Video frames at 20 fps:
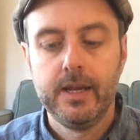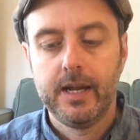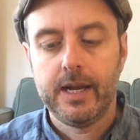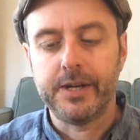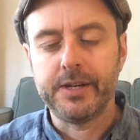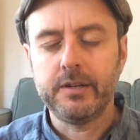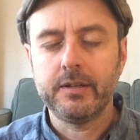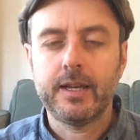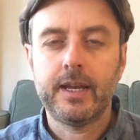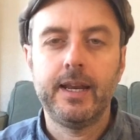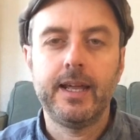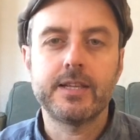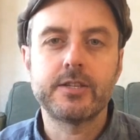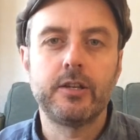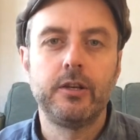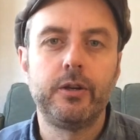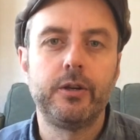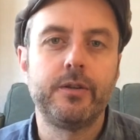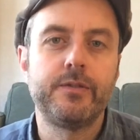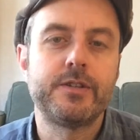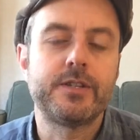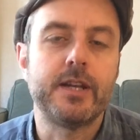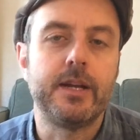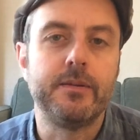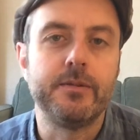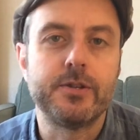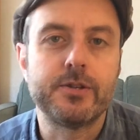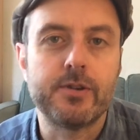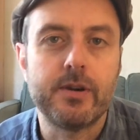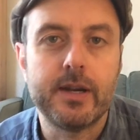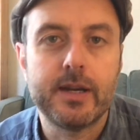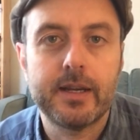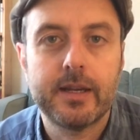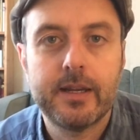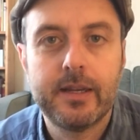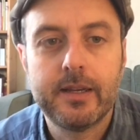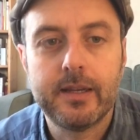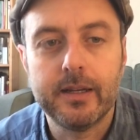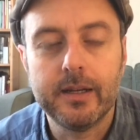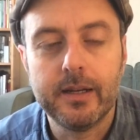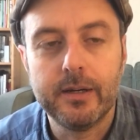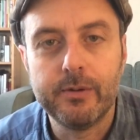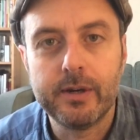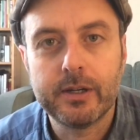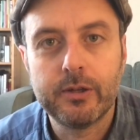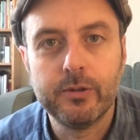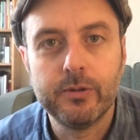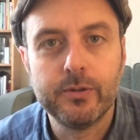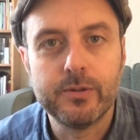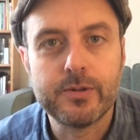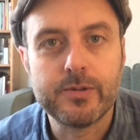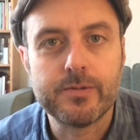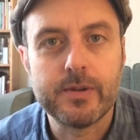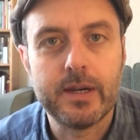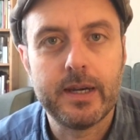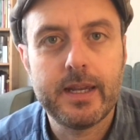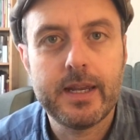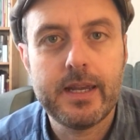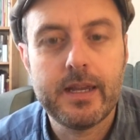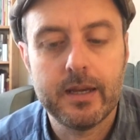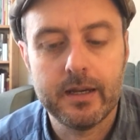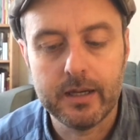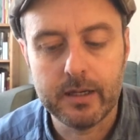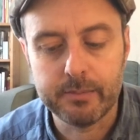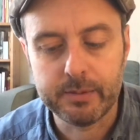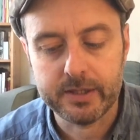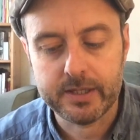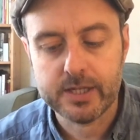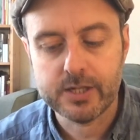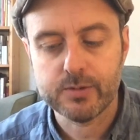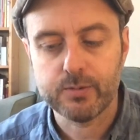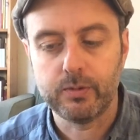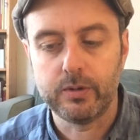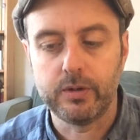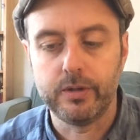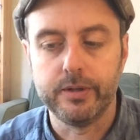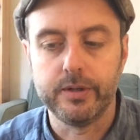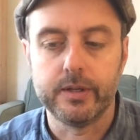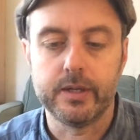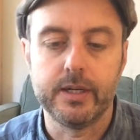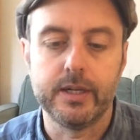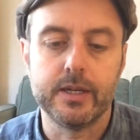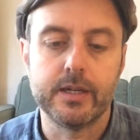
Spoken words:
I don't collect a lot of soundtrack records really, but this one